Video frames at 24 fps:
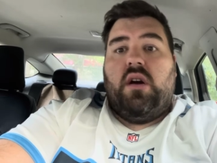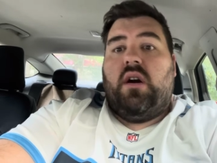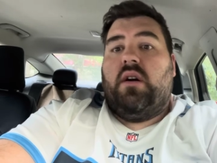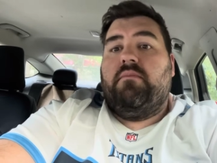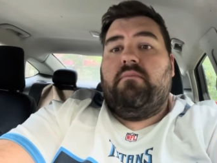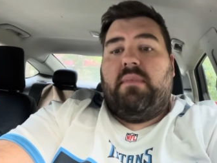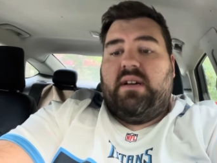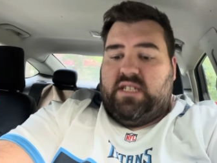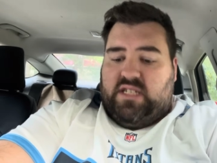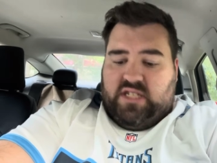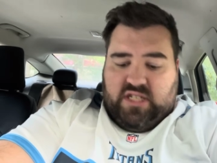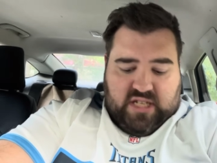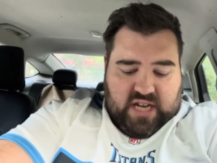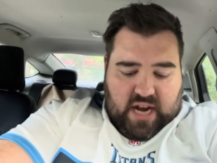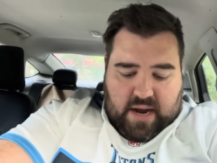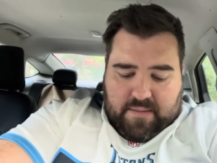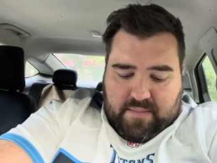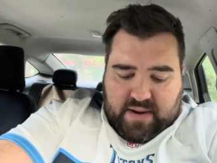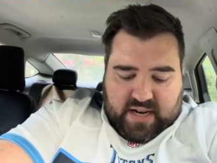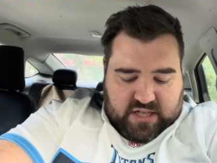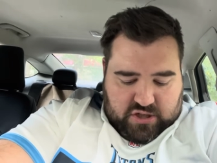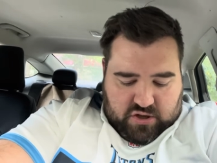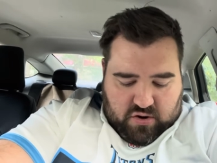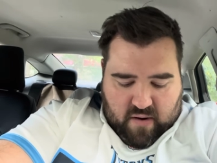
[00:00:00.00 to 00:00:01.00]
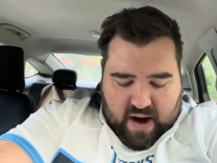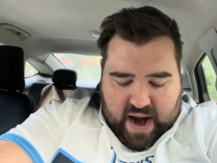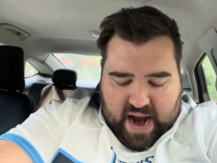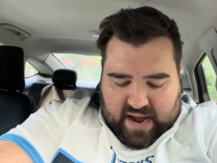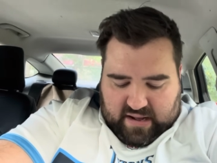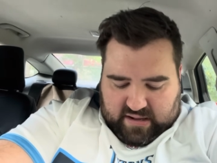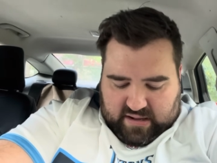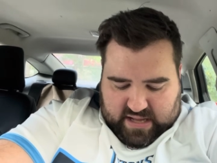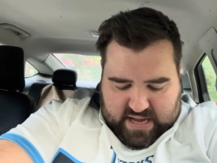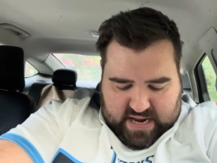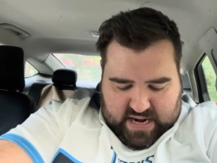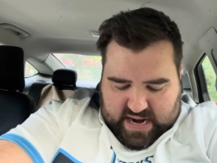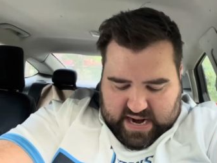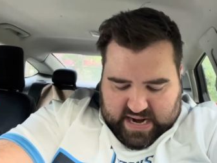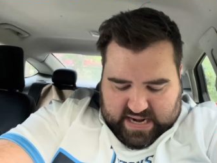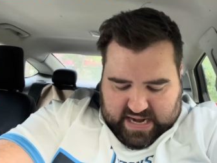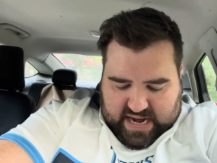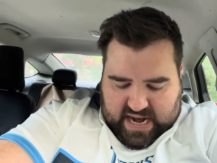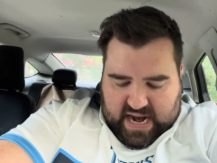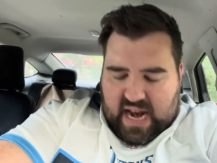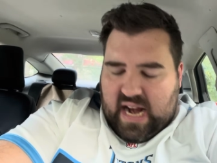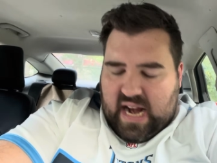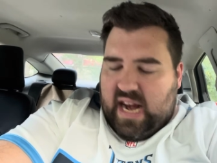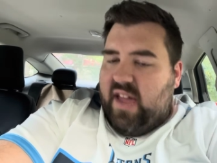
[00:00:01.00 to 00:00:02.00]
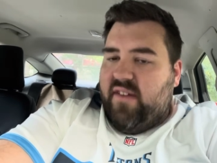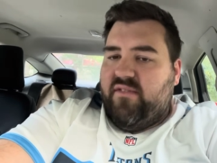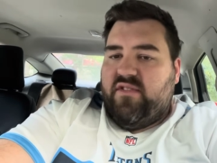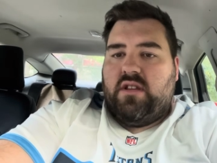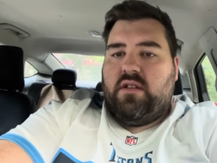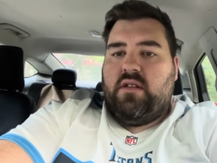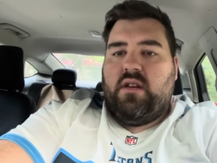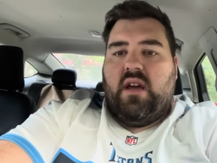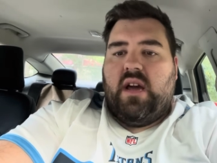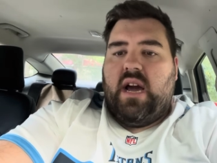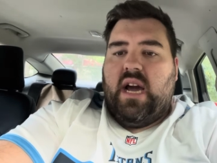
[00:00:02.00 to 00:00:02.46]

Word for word: my stomach's growling. I can't even